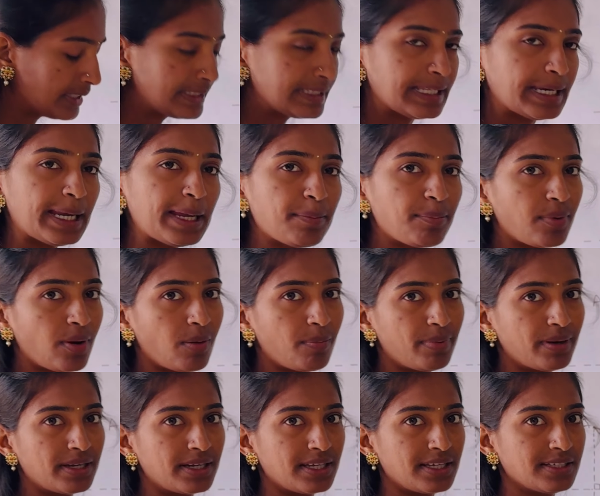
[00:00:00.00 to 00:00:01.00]
three
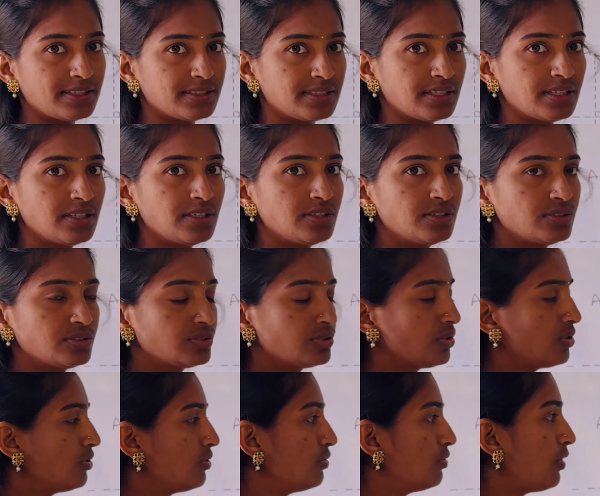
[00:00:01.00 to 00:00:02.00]
properties.
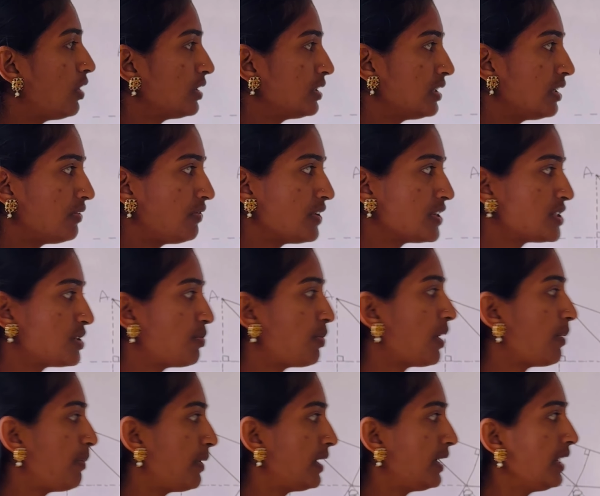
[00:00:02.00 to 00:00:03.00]
So what the first
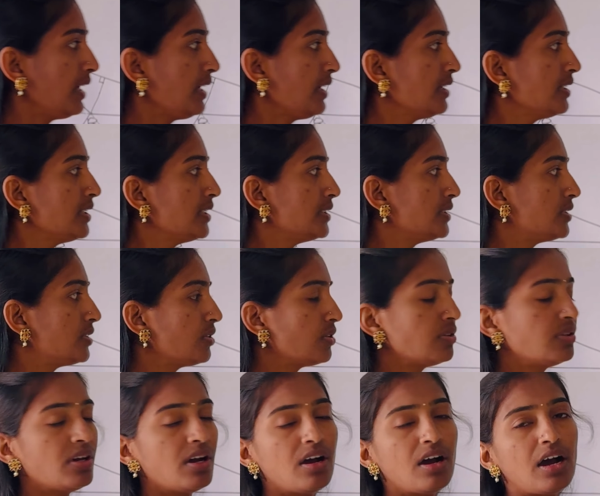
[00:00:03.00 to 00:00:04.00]
property? So
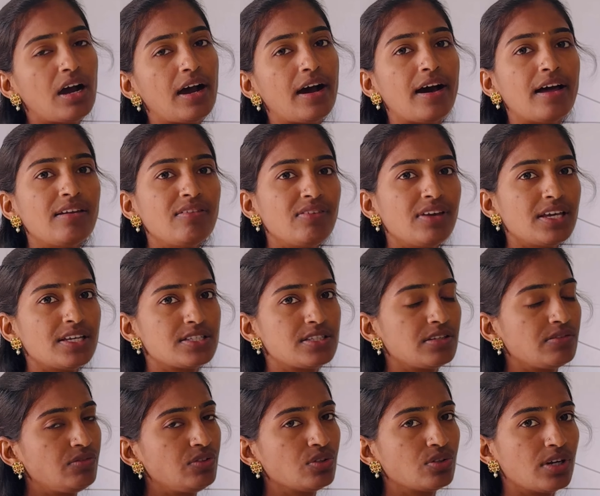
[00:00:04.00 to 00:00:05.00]
the always
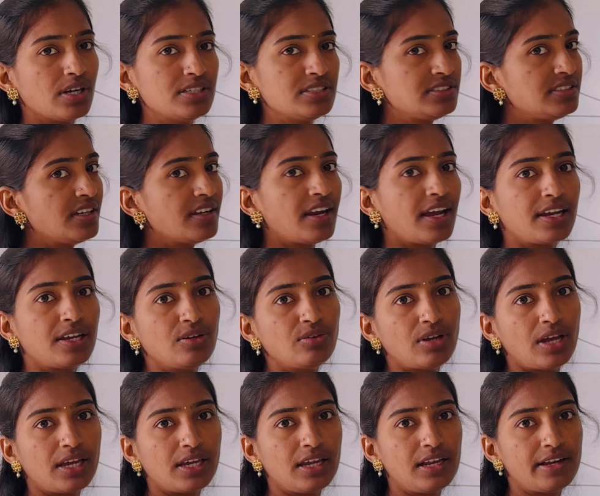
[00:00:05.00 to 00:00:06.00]
if you consider acute
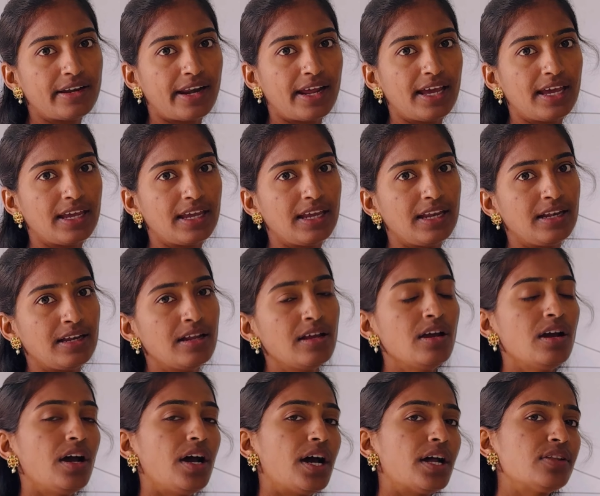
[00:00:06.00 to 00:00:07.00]
angle triangle,
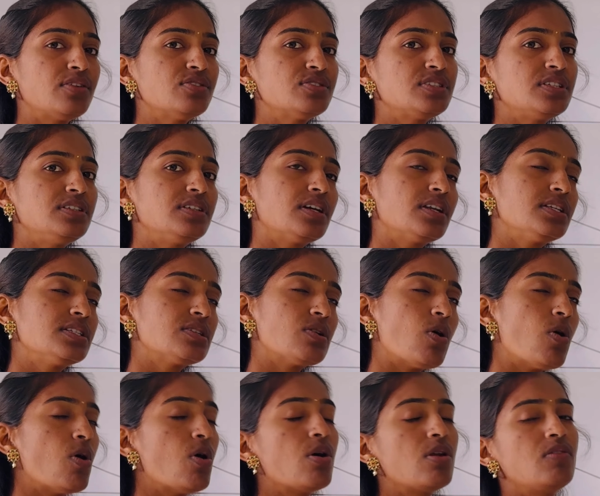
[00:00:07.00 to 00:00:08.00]
orthocenter is
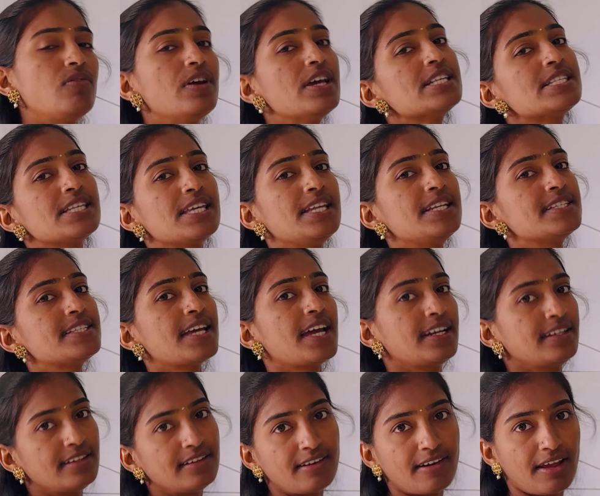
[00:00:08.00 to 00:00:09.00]
always
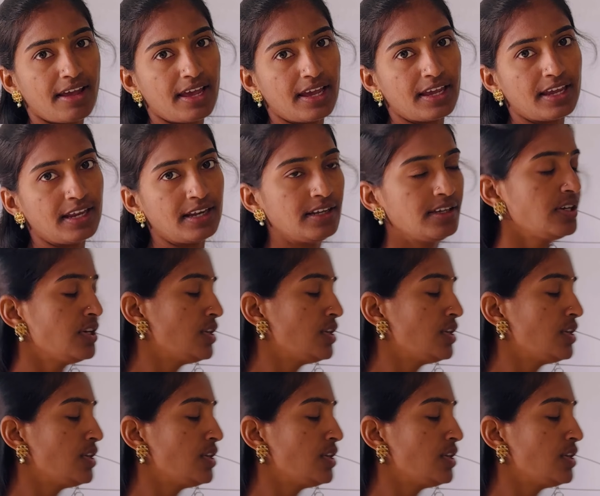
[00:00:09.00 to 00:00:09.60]
inside the triangle.